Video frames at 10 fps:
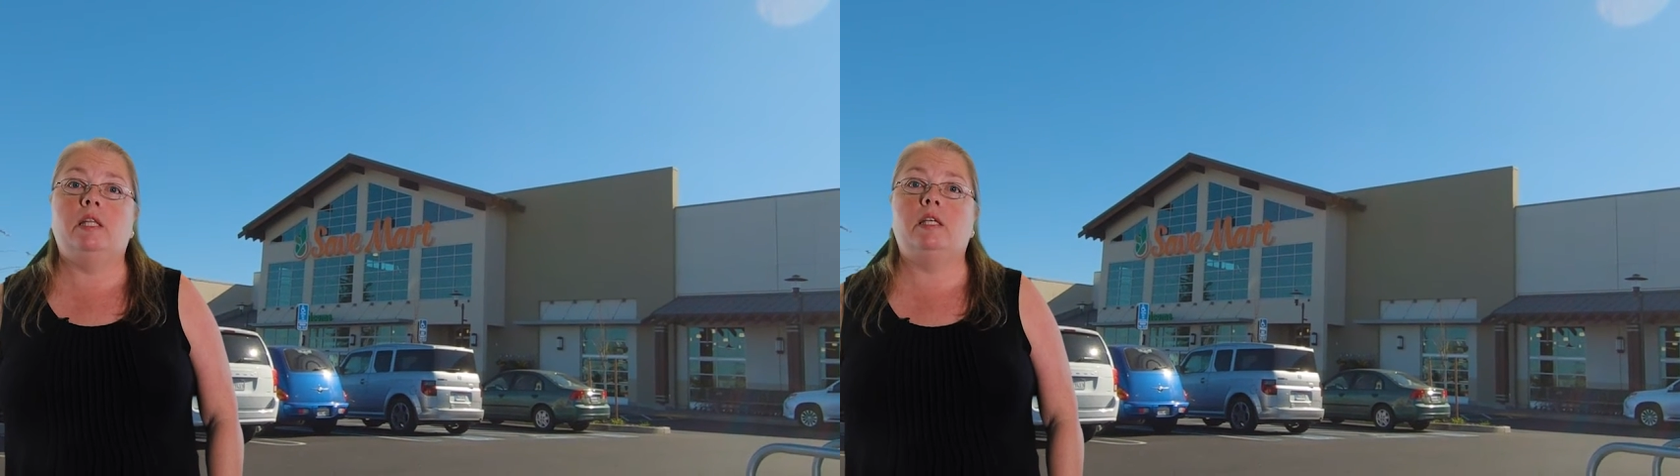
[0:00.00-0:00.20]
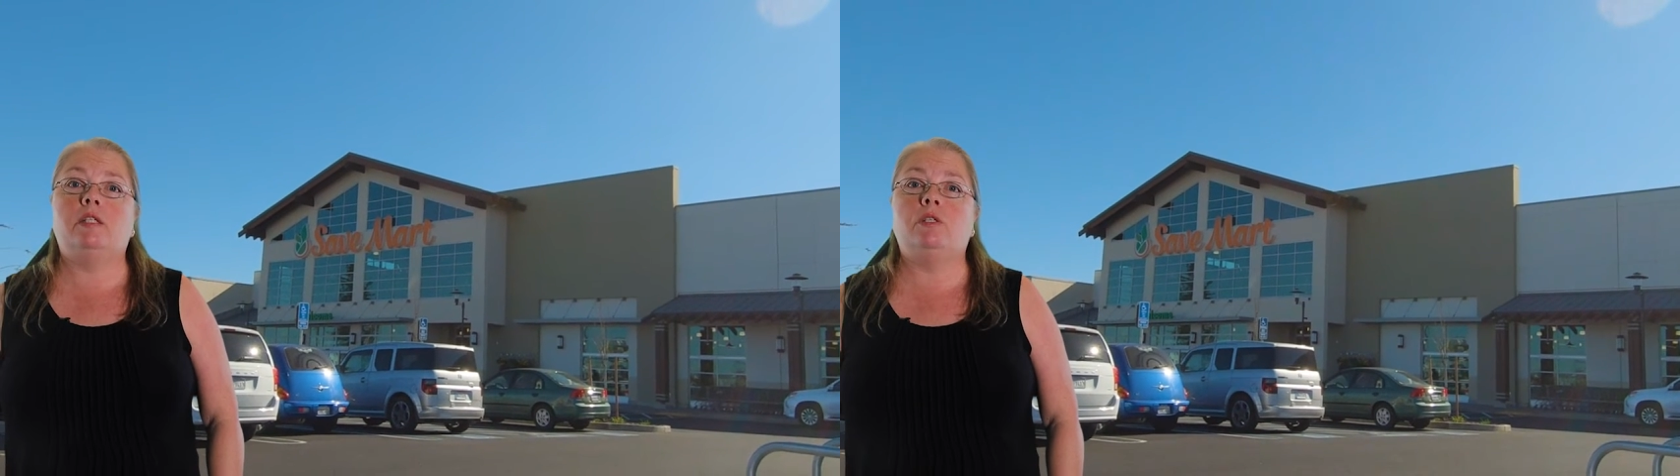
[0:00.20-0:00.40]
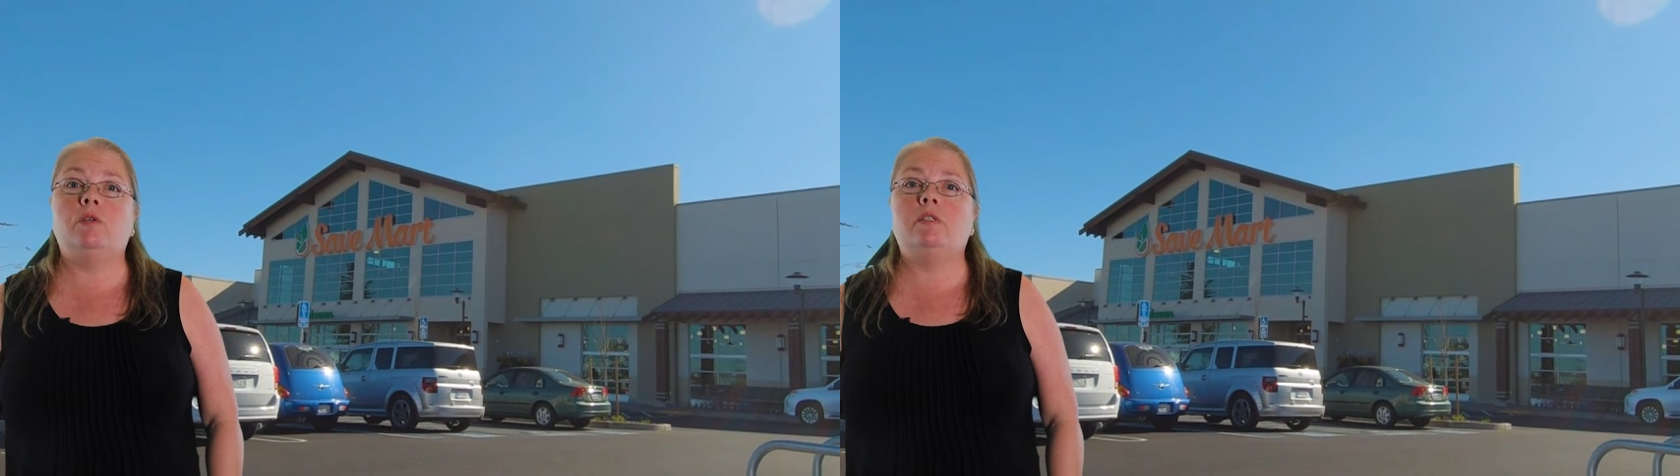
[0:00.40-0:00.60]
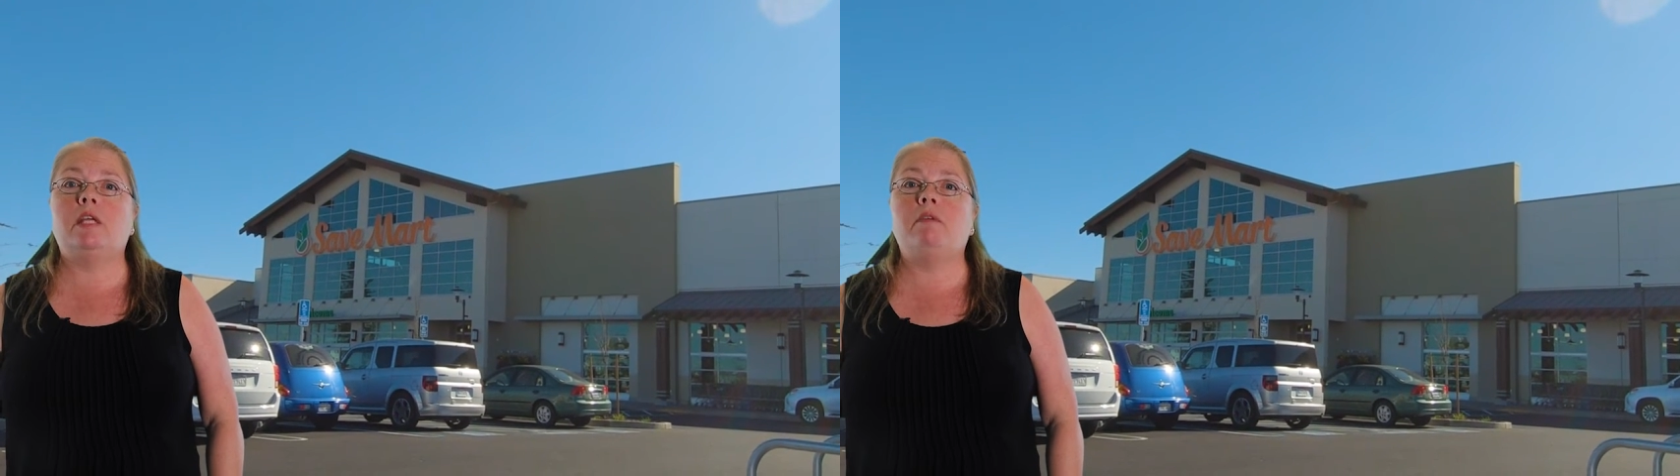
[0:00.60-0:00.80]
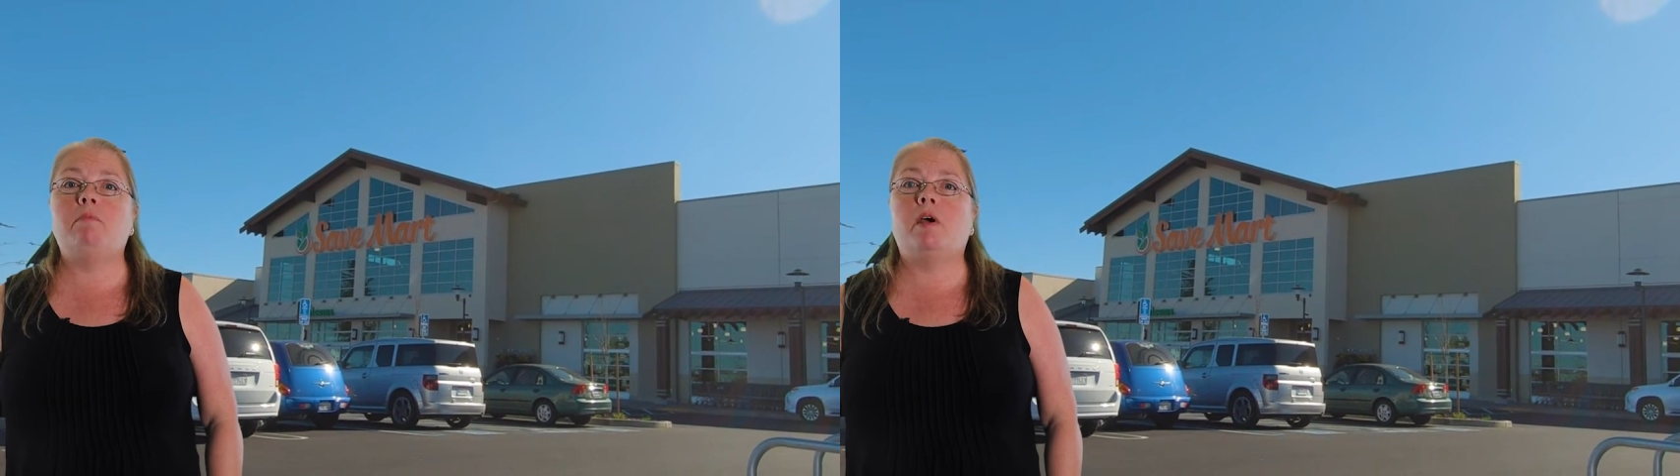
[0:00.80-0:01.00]
This new
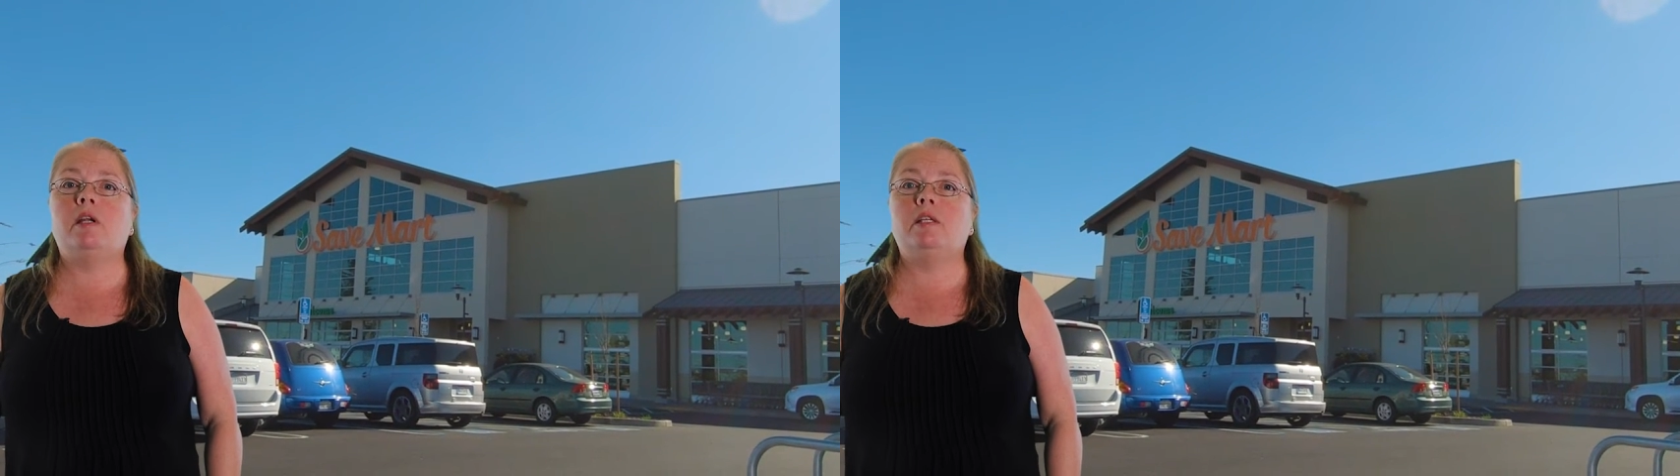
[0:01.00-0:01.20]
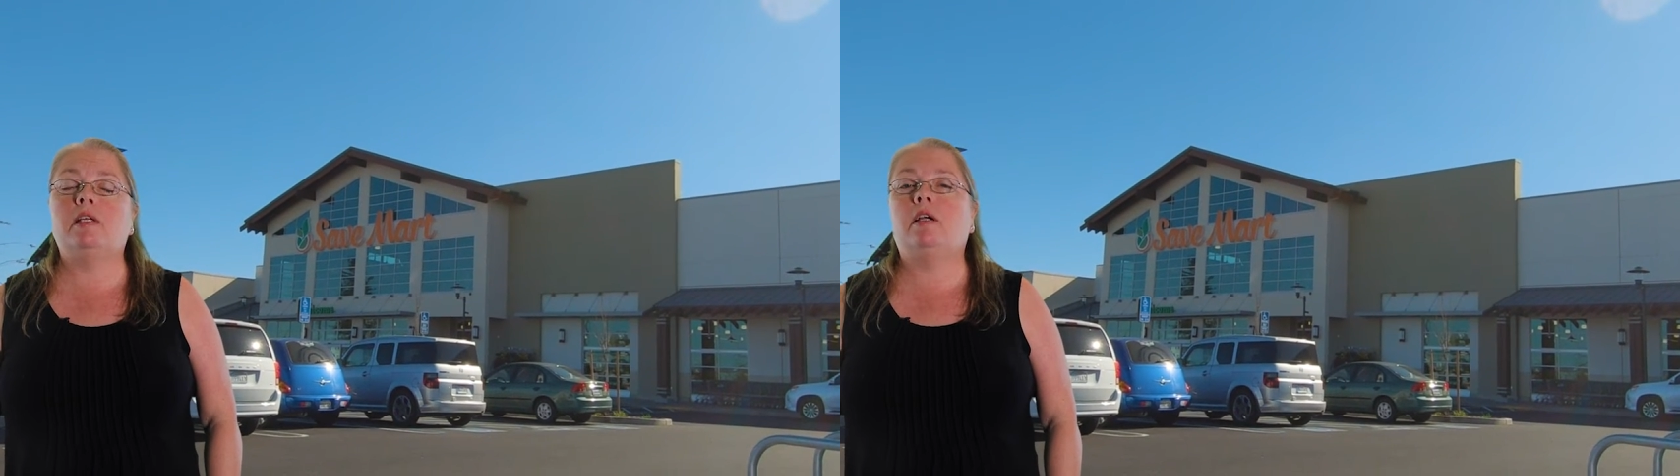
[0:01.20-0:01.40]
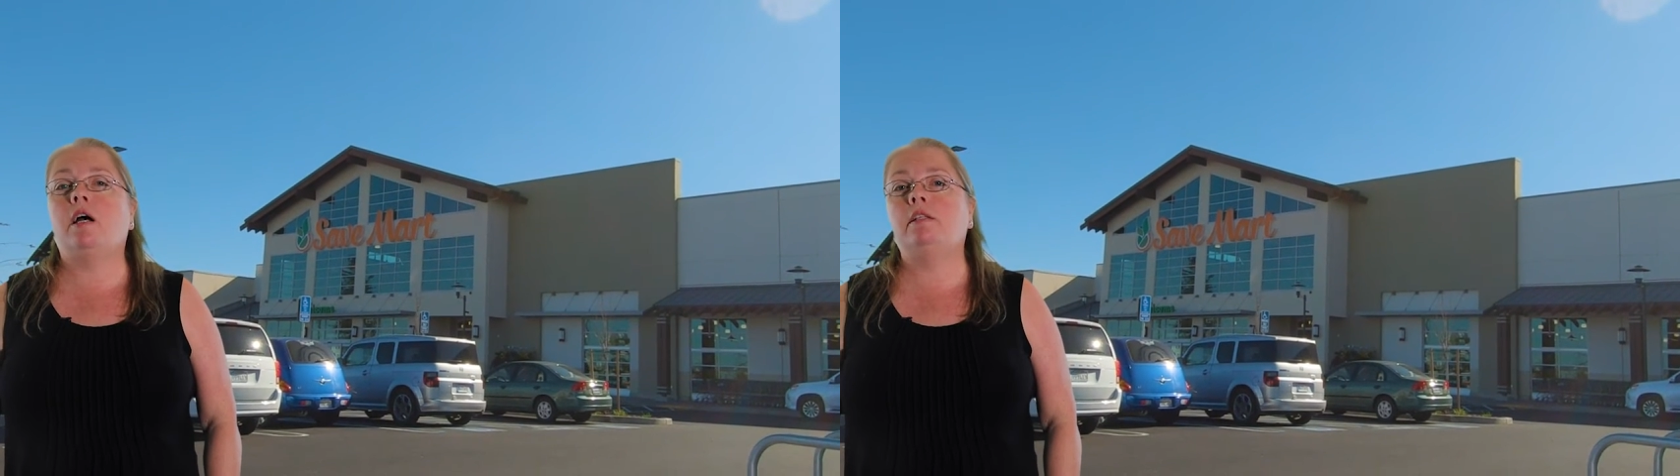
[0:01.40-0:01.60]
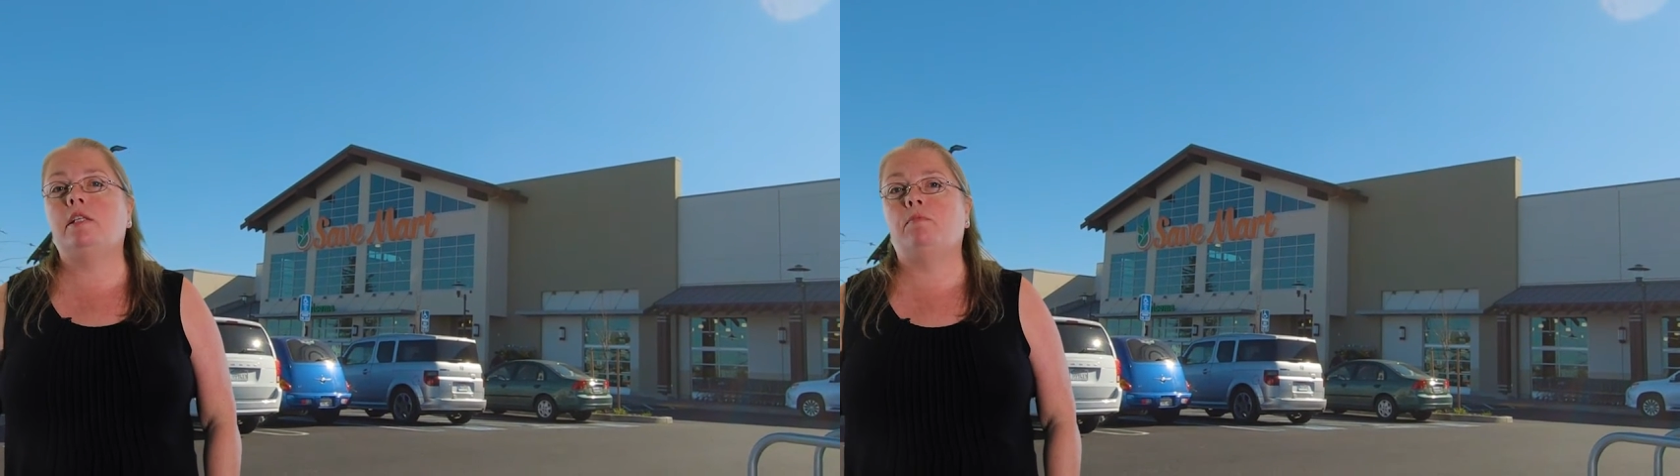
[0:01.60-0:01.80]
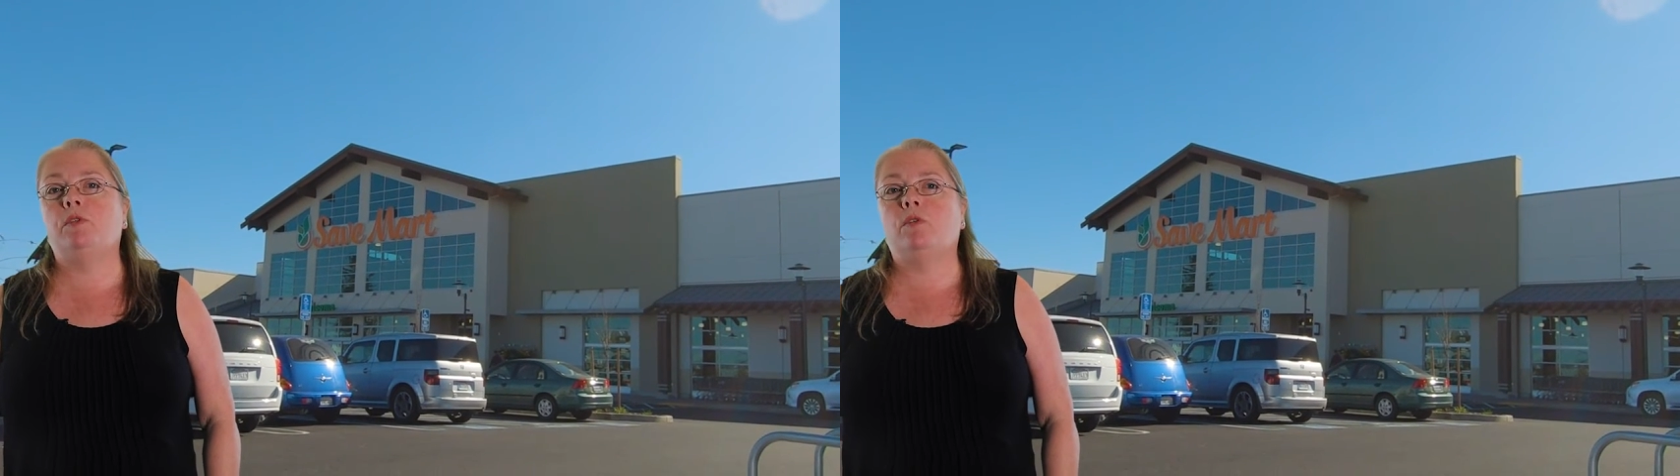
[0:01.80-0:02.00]
Save Mart is a
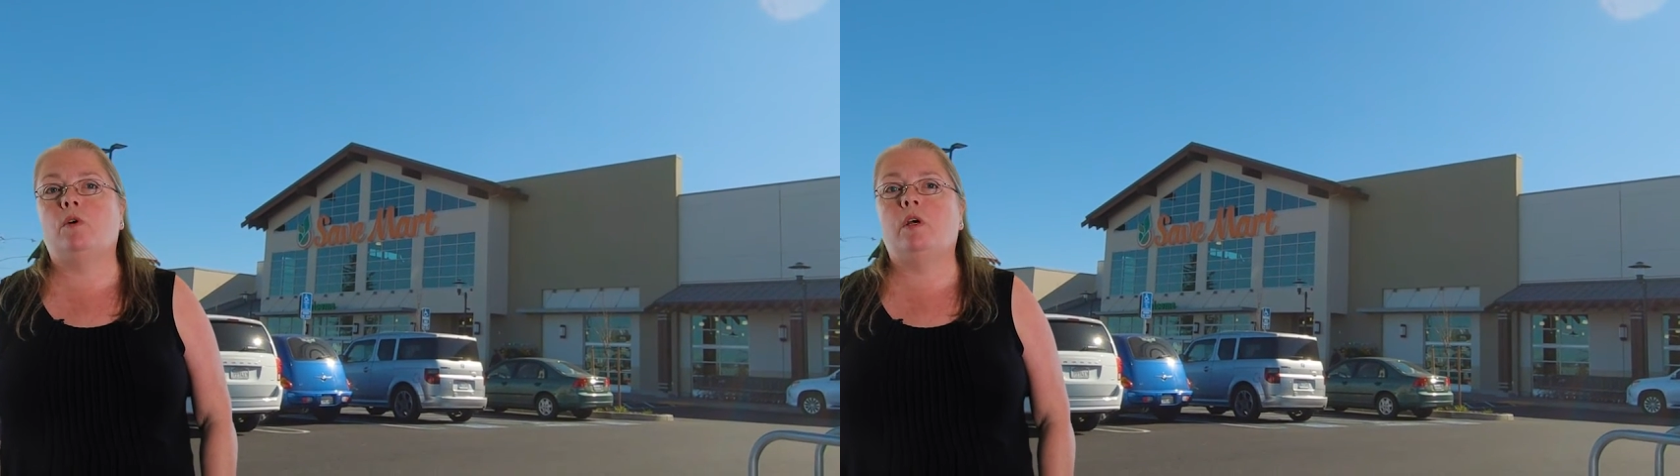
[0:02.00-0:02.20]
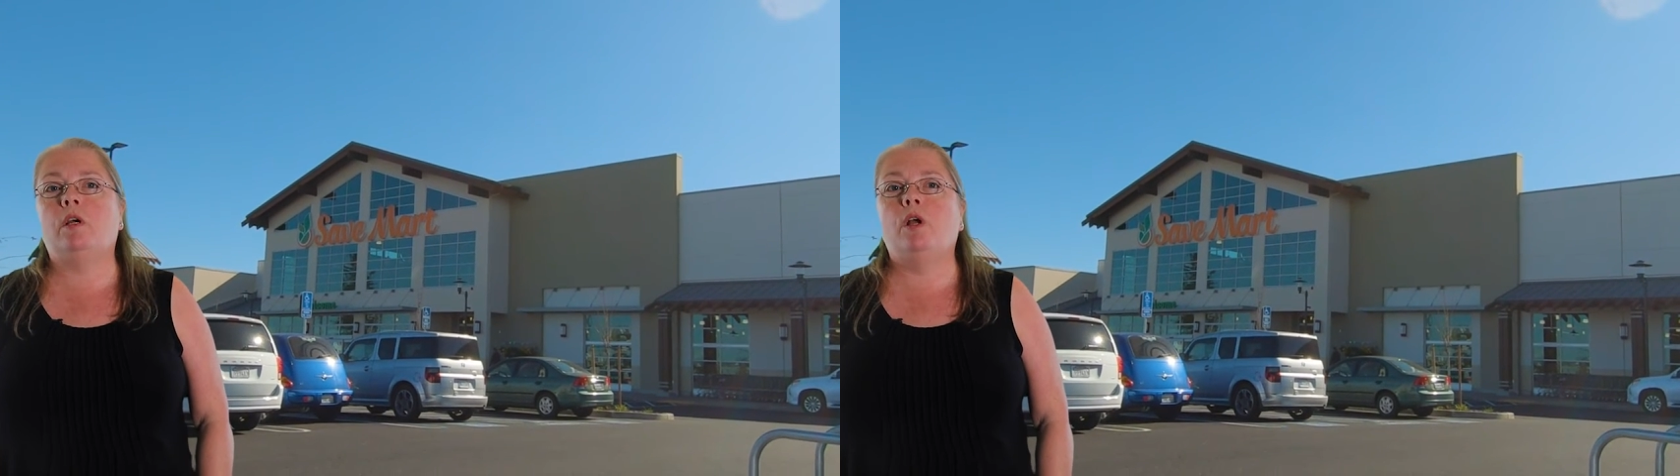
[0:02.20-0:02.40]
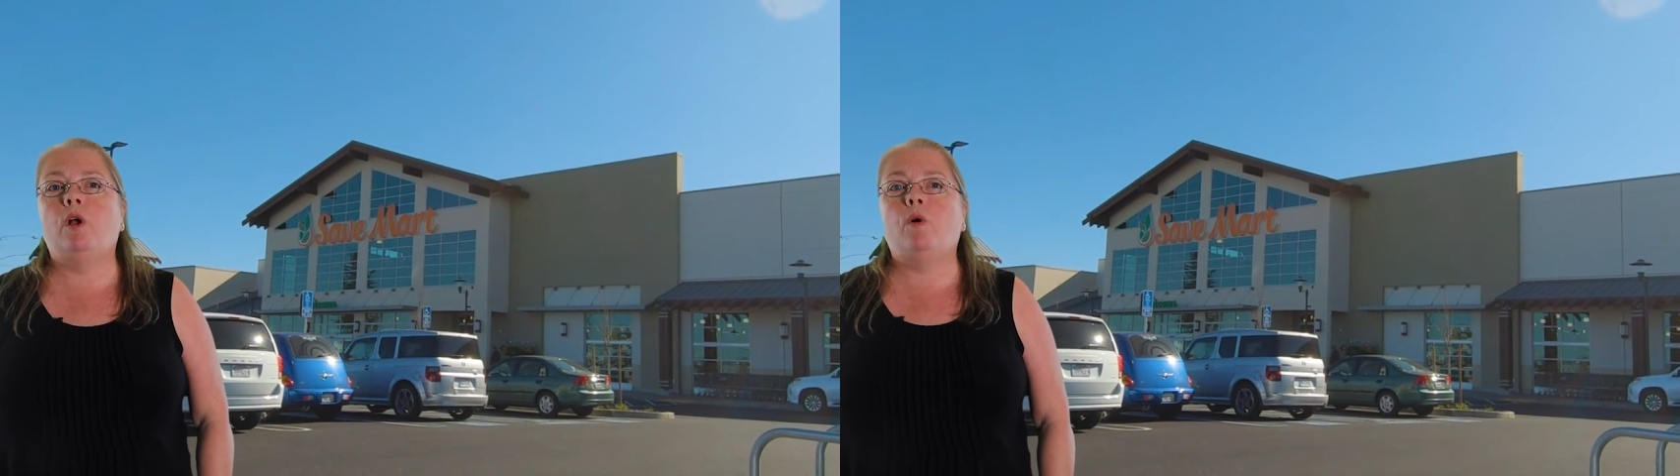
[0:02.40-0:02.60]
concept store